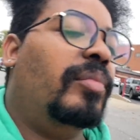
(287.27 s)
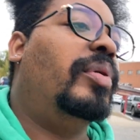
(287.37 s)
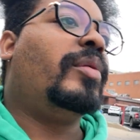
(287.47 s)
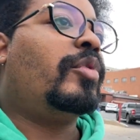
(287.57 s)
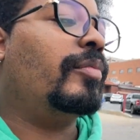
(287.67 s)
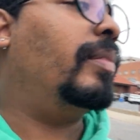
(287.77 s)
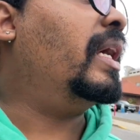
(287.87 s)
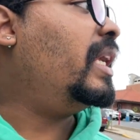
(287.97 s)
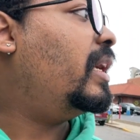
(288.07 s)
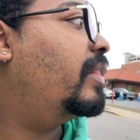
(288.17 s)
put more
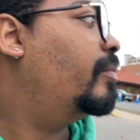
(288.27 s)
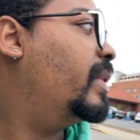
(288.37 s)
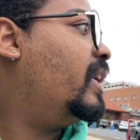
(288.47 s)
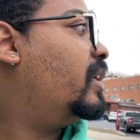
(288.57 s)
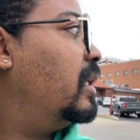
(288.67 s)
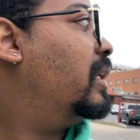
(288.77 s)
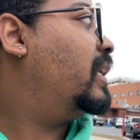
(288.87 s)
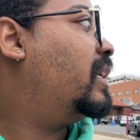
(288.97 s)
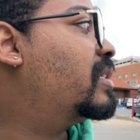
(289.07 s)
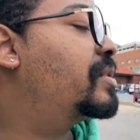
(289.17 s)
money in the meter. And
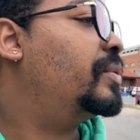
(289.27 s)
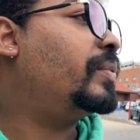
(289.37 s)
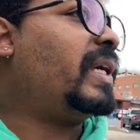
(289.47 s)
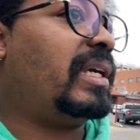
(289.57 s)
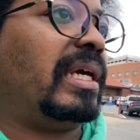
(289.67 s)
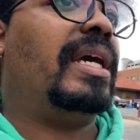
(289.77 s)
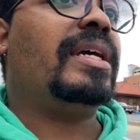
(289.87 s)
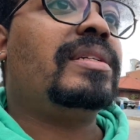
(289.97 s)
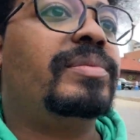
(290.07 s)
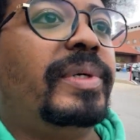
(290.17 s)
it is a
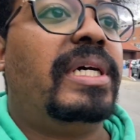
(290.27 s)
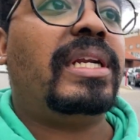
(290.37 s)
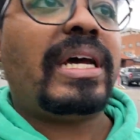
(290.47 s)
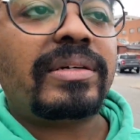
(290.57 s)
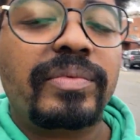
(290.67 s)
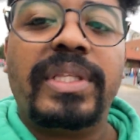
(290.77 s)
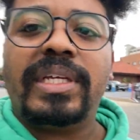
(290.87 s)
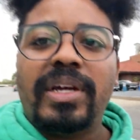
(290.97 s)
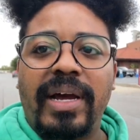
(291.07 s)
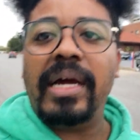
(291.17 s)
weekend, but I don't really
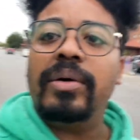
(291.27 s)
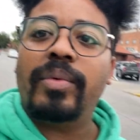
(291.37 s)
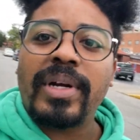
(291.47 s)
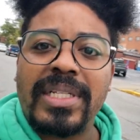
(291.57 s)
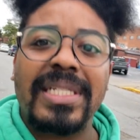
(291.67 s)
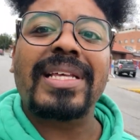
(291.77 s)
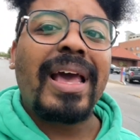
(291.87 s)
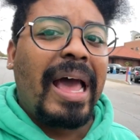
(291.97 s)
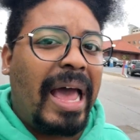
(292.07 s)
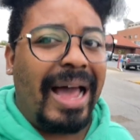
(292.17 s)
know how it works. Is
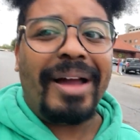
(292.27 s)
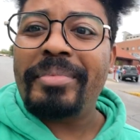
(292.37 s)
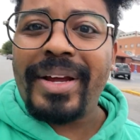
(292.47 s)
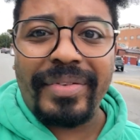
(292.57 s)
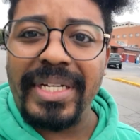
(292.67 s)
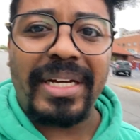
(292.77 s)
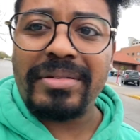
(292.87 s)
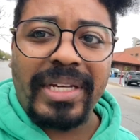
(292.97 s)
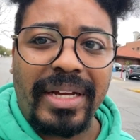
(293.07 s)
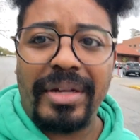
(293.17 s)
I'm never
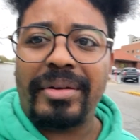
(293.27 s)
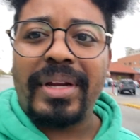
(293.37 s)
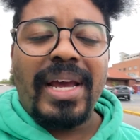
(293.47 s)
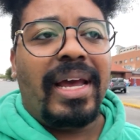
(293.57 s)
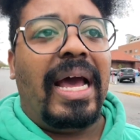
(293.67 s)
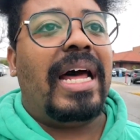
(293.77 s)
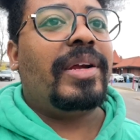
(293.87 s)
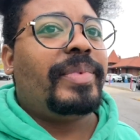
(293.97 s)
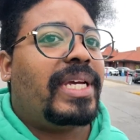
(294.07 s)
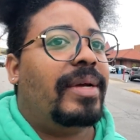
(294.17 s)
downtown. I
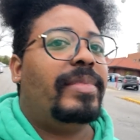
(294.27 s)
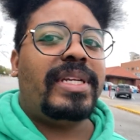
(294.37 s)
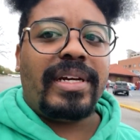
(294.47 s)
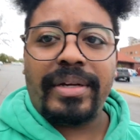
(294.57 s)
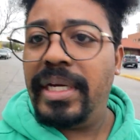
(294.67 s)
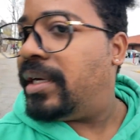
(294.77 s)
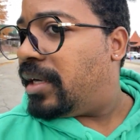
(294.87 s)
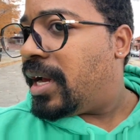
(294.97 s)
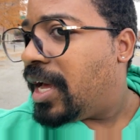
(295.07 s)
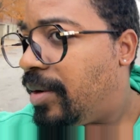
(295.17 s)
don't be coming down here.
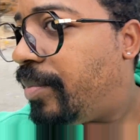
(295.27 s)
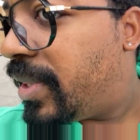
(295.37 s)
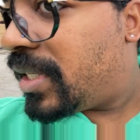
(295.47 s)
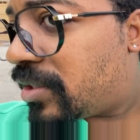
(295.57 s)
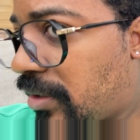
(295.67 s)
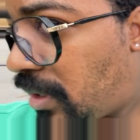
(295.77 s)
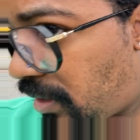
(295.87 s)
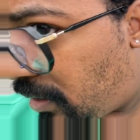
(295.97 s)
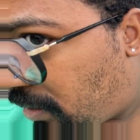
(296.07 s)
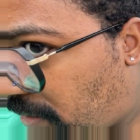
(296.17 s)
But these are
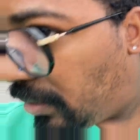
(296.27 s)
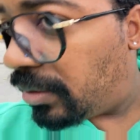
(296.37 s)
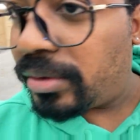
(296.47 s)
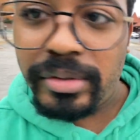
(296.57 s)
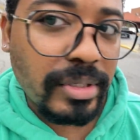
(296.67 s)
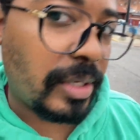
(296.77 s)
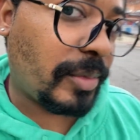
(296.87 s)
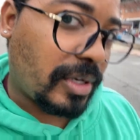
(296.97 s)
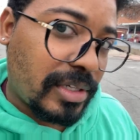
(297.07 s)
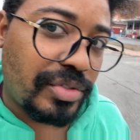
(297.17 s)
cute. Come
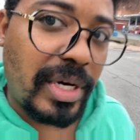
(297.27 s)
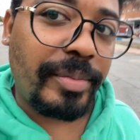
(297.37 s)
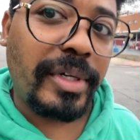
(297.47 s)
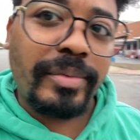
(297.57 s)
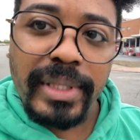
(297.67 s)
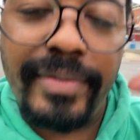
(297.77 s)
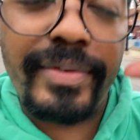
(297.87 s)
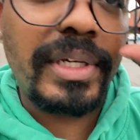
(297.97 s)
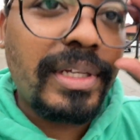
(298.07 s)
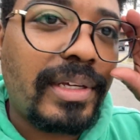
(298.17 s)
on, drama. We
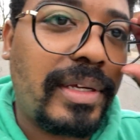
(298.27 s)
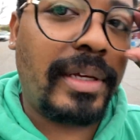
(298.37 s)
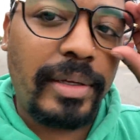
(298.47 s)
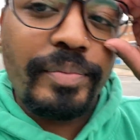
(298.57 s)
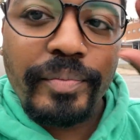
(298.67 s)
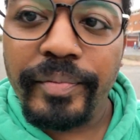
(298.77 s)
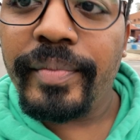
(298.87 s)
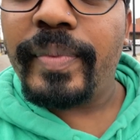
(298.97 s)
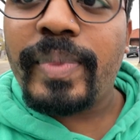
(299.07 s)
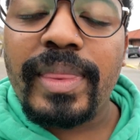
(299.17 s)
it.
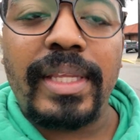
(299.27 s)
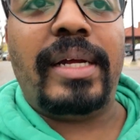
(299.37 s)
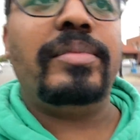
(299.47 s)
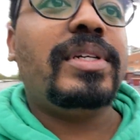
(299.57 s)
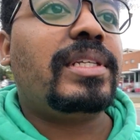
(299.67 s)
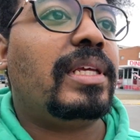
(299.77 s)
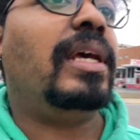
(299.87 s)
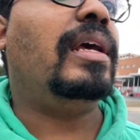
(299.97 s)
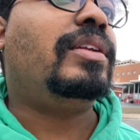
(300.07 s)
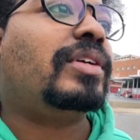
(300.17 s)
I'm just just
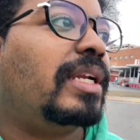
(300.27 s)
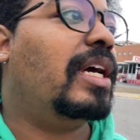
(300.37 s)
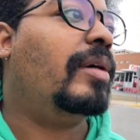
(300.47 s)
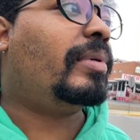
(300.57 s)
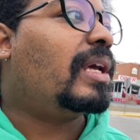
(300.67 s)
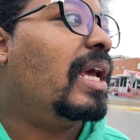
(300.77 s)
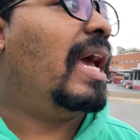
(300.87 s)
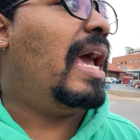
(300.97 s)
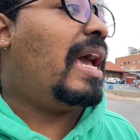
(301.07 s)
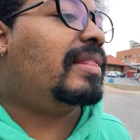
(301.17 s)
trying to up it.
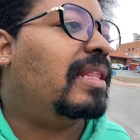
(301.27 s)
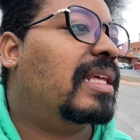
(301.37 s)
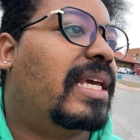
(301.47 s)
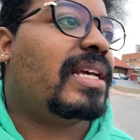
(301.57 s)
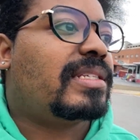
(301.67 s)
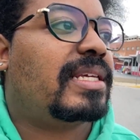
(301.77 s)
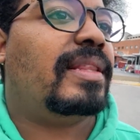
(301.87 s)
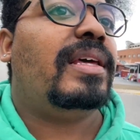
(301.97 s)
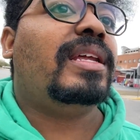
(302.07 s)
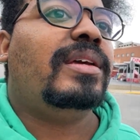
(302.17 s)
And then the kid said
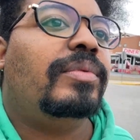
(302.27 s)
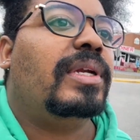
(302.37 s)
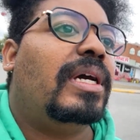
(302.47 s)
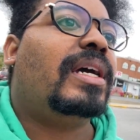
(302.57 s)
that he would